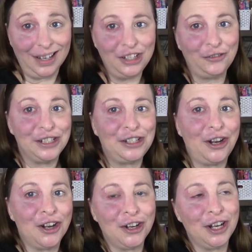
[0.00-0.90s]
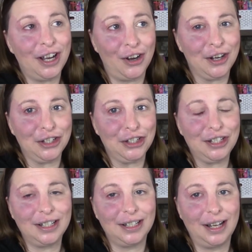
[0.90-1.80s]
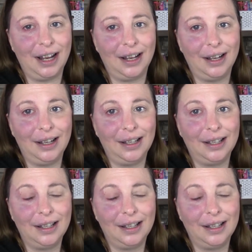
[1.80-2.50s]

Jeffree Star launched a